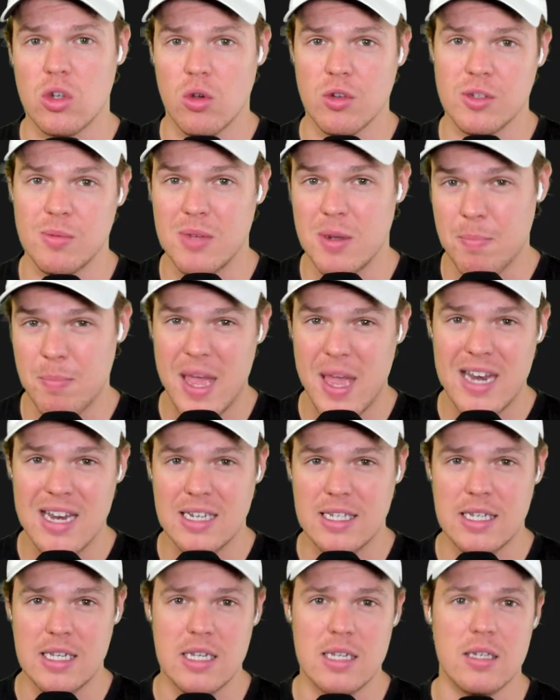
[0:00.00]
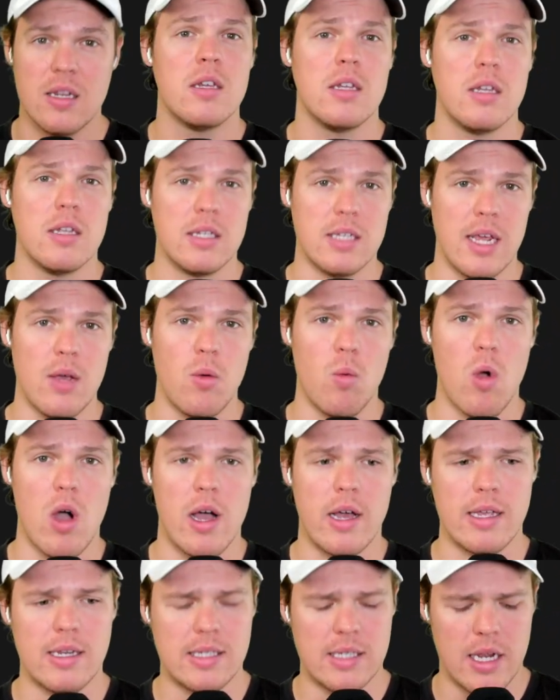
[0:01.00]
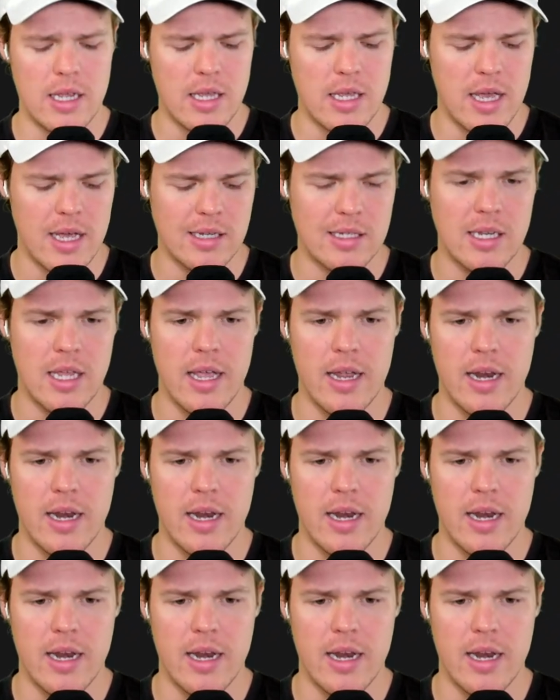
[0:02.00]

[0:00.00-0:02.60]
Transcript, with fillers: some dependencies? Say why, say yes, hit